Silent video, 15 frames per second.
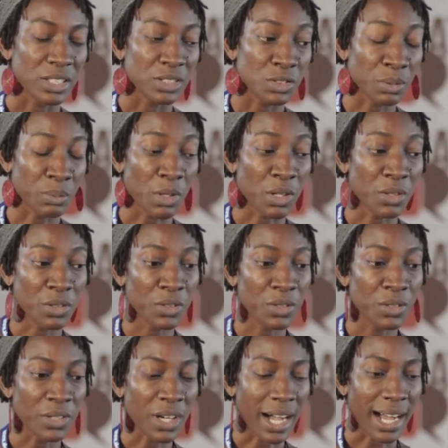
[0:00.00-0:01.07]

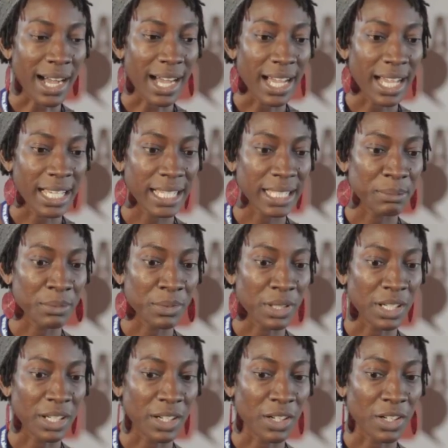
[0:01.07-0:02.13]
Tomorrow, I'm
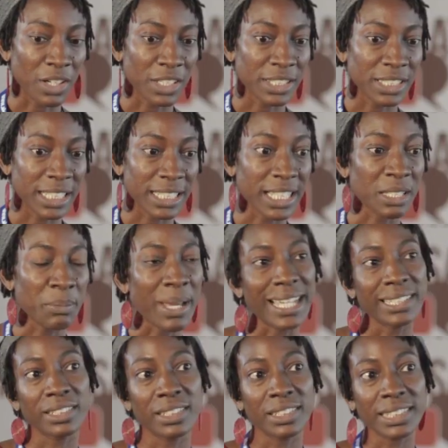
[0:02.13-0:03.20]
on another
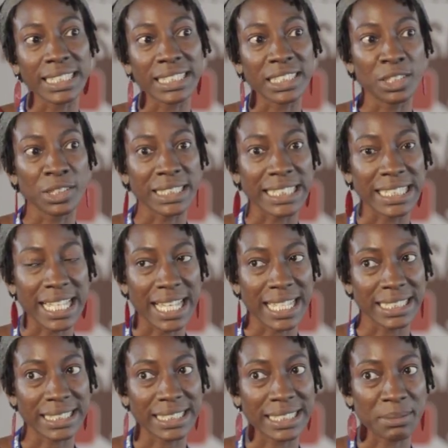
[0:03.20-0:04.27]
panel that's looking
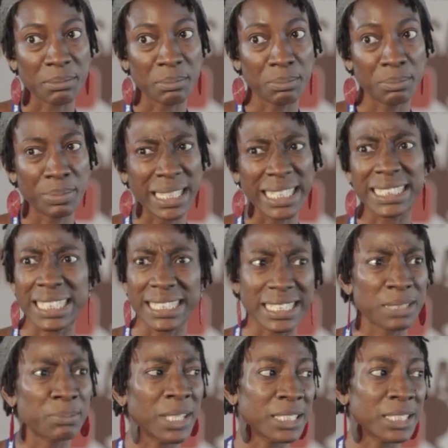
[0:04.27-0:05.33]
at place and
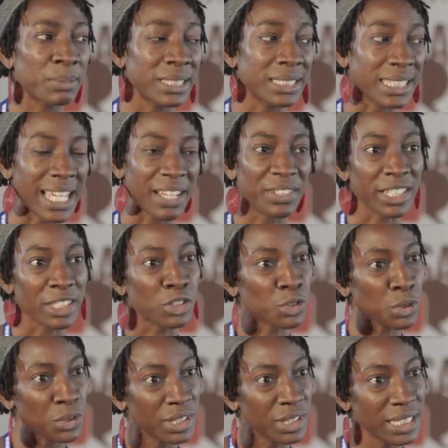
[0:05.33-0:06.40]
displacement in African
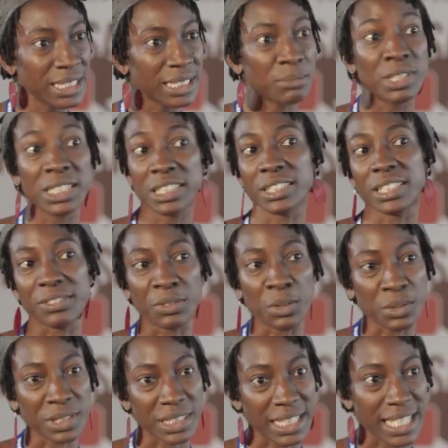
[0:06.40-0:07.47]
stories. I'm really looking
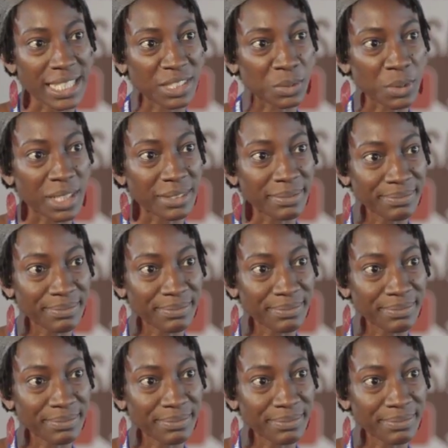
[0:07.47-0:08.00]
forward to that as well.